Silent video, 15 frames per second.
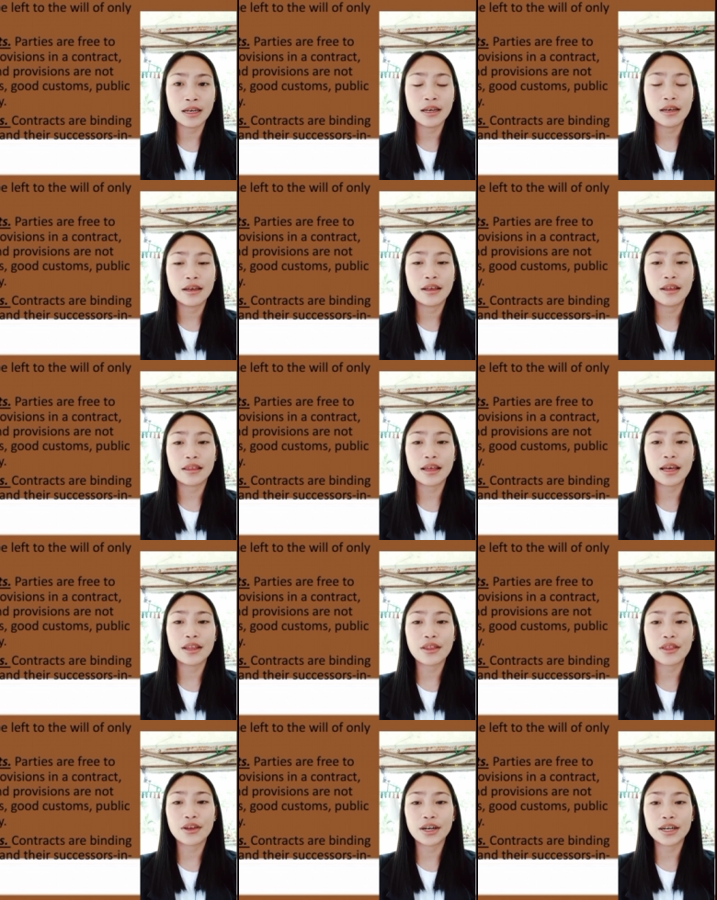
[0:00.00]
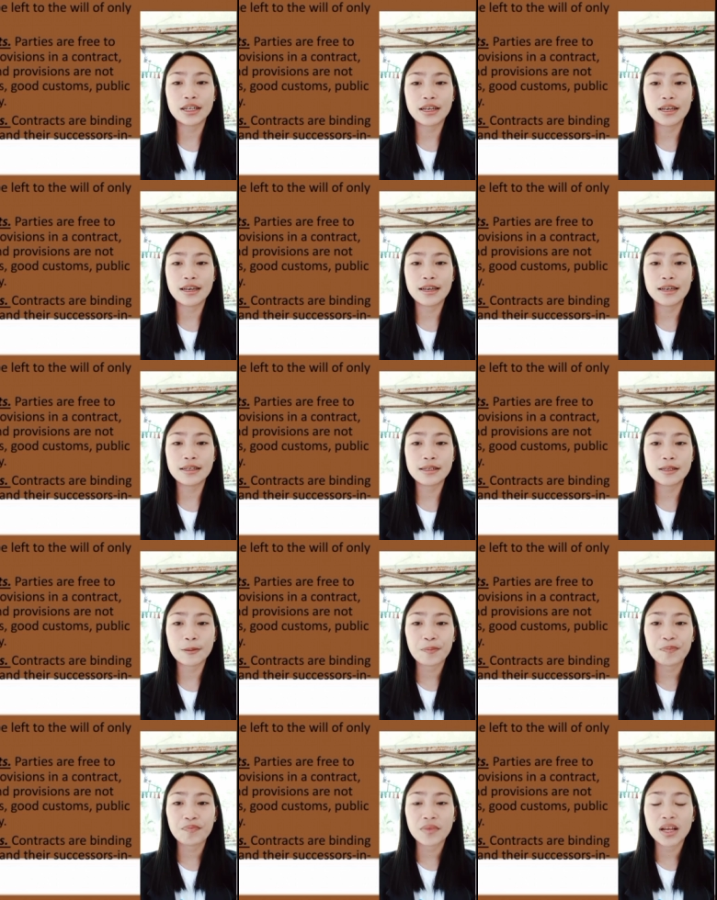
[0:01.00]
Then, third is
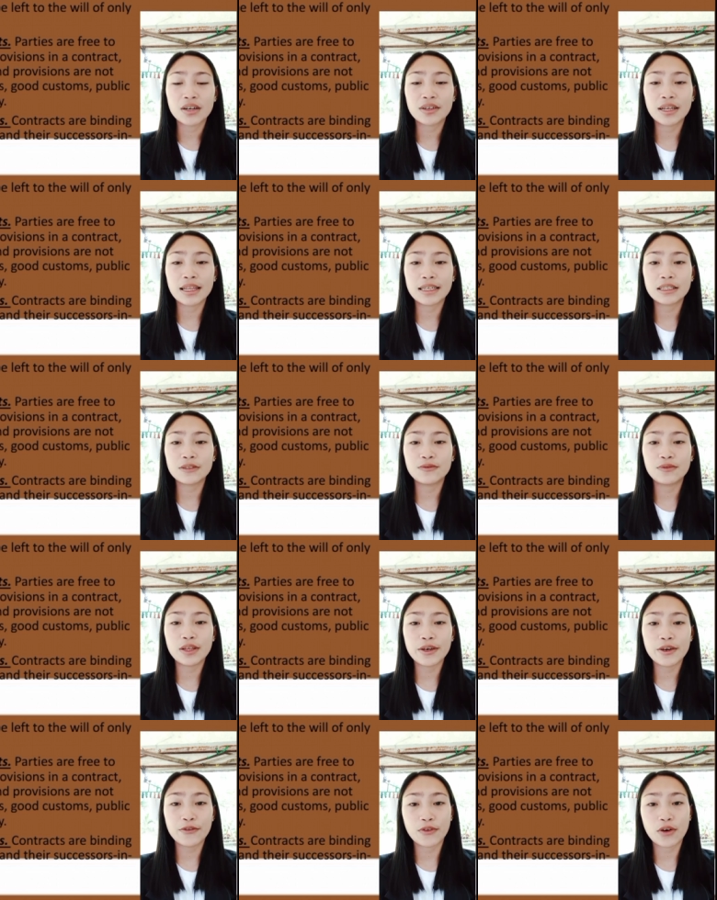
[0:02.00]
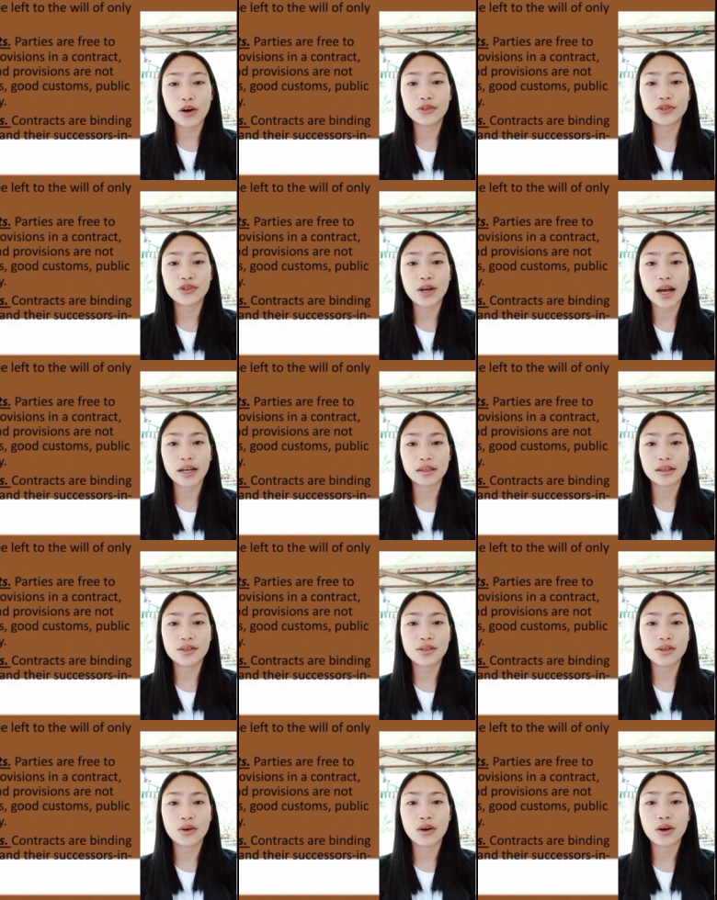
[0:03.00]
relatively of contract. So,
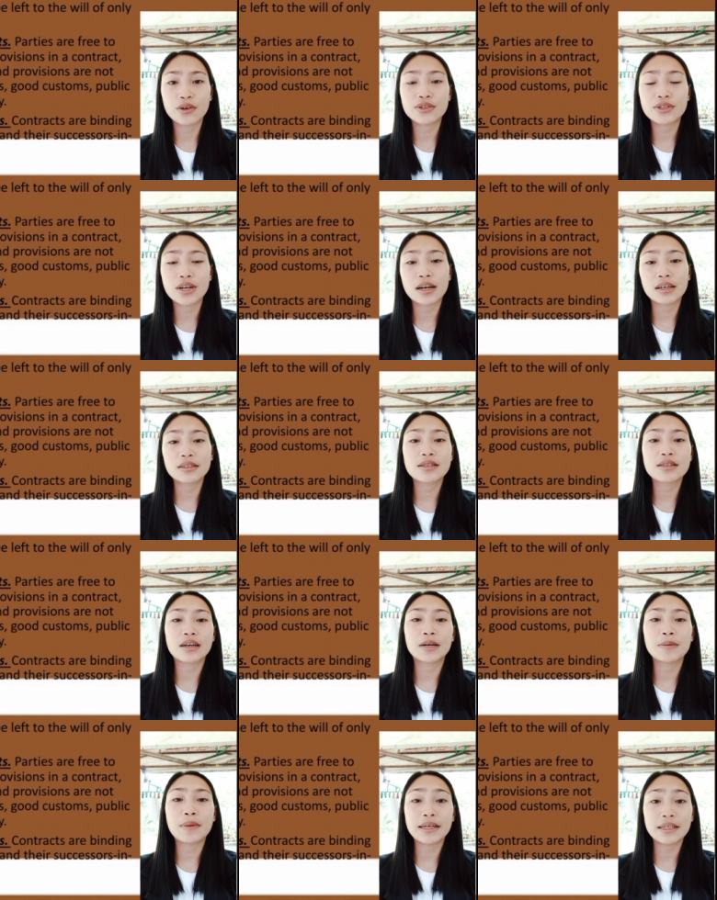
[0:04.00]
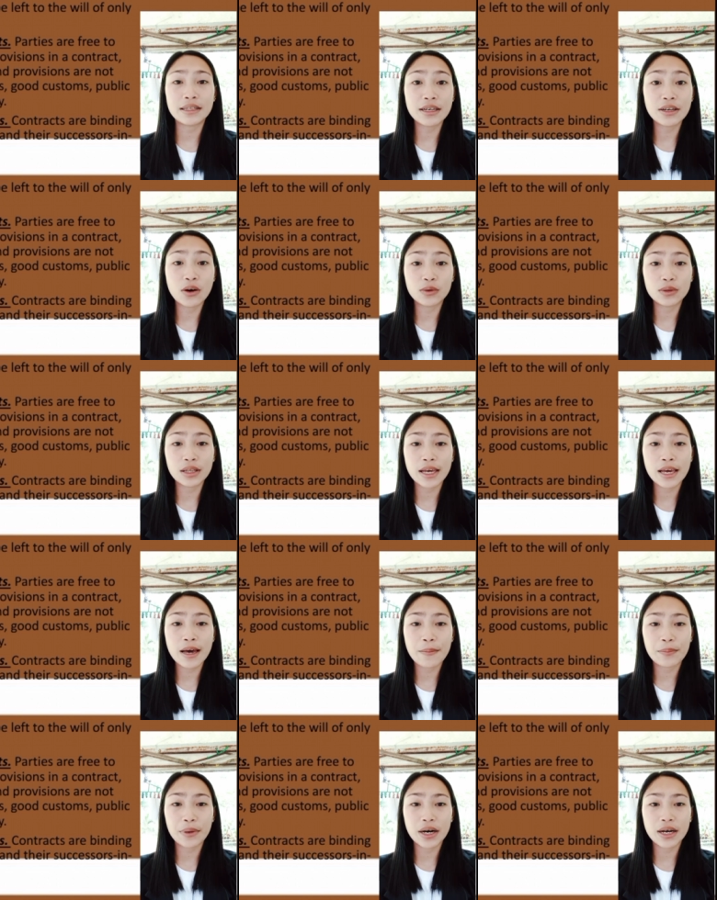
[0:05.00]
contracts are binding only
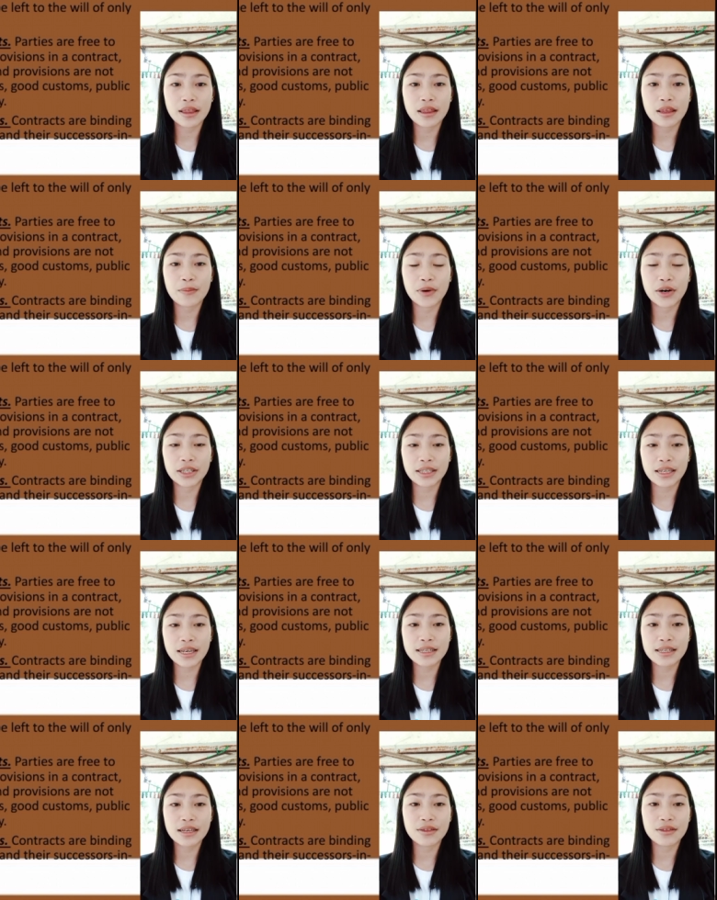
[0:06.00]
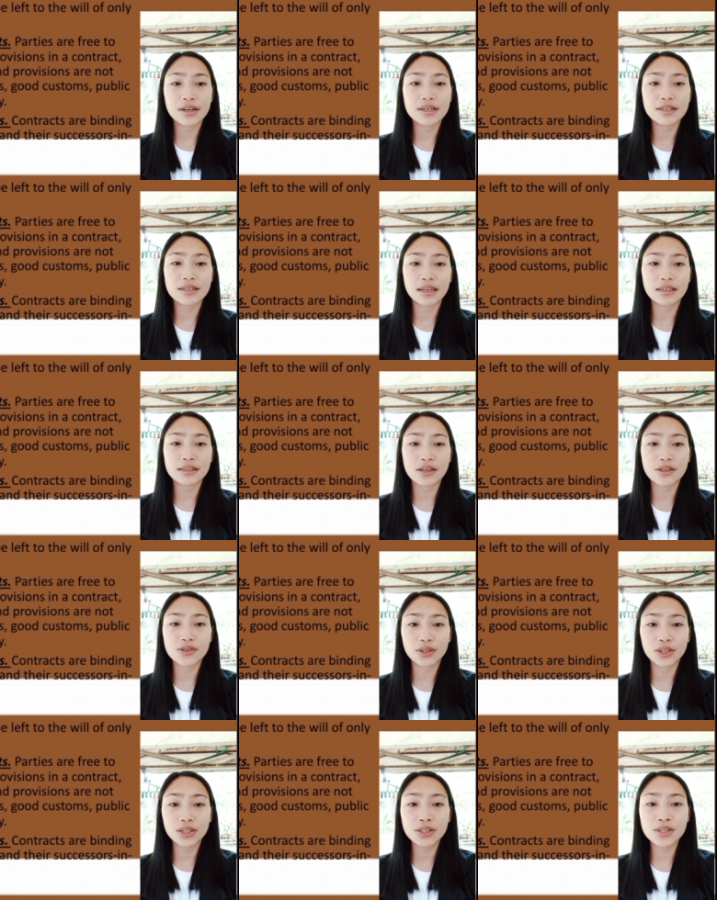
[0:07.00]
upon the parties and their
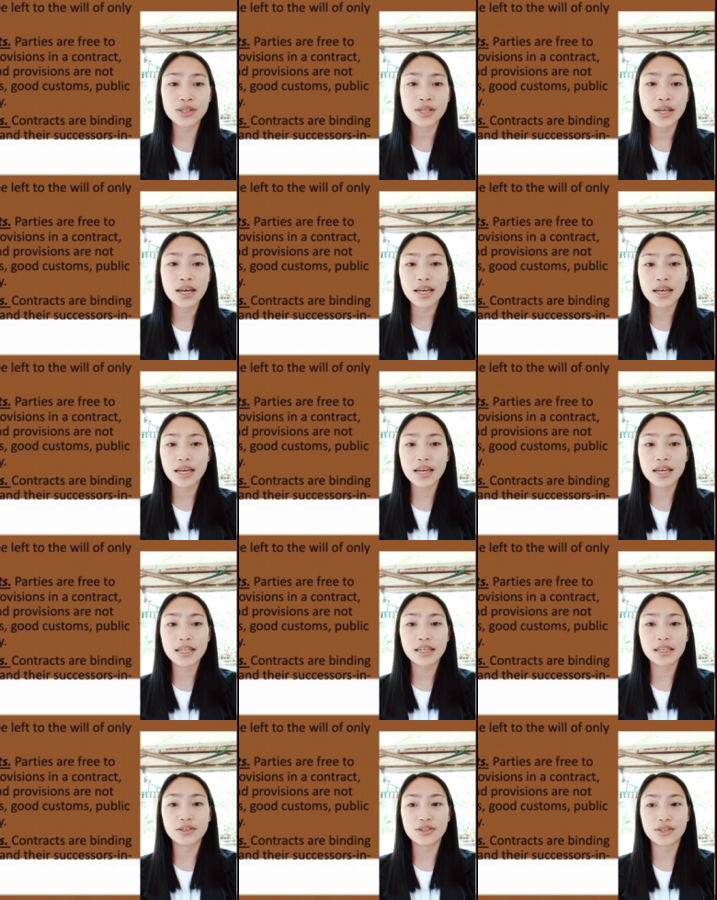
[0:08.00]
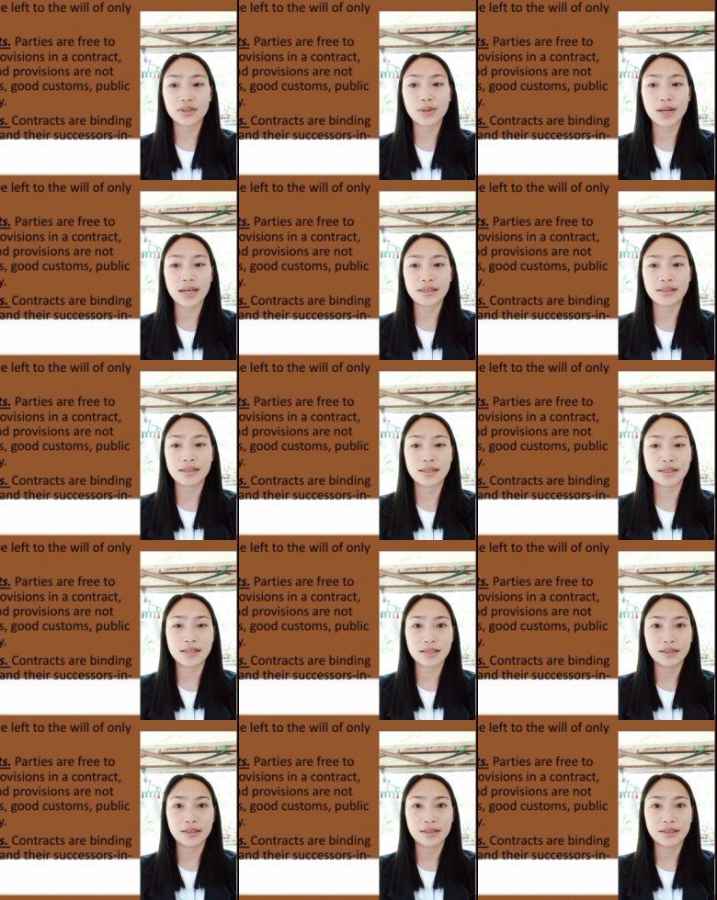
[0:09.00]
successors in interests.